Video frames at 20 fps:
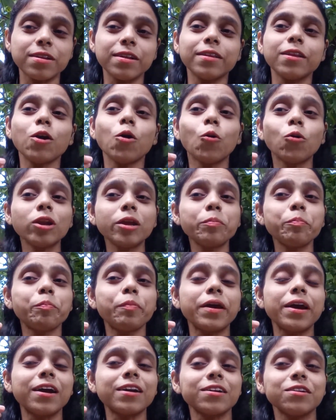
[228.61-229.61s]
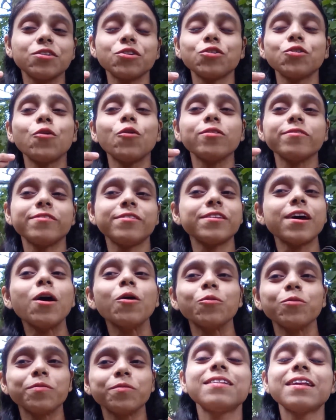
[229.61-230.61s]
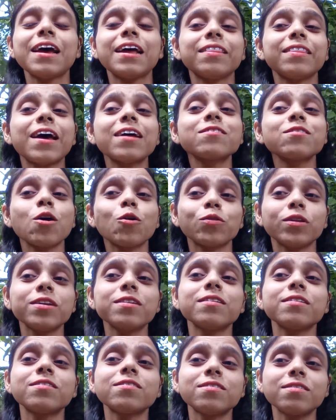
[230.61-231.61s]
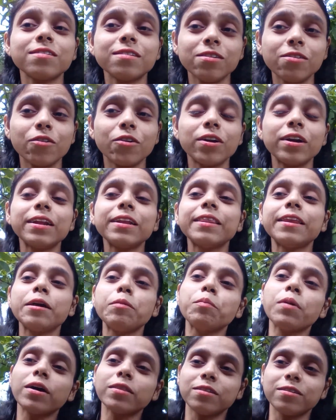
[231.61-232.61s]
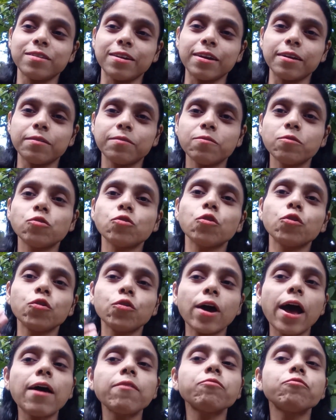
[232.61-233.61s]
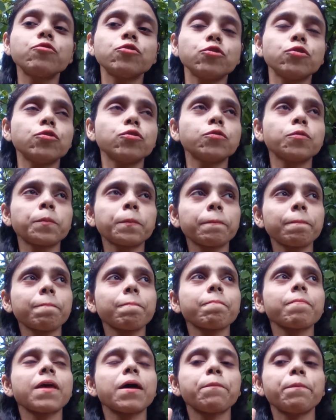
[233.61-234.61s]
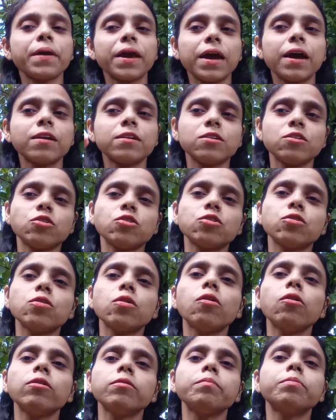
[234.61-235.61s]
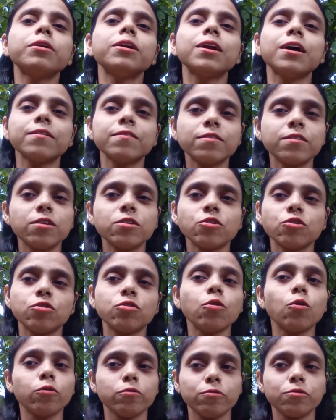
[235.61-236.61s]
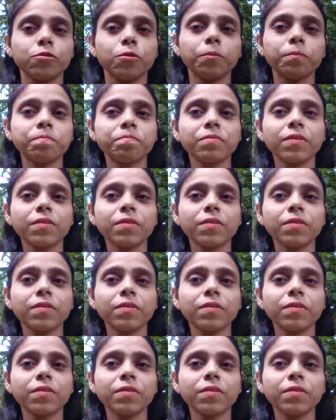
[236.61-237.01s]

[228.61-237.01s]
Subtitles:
They only pay attention on sound, and that's how they learn their mother tongue. So you have to pay attention on pronunciation also.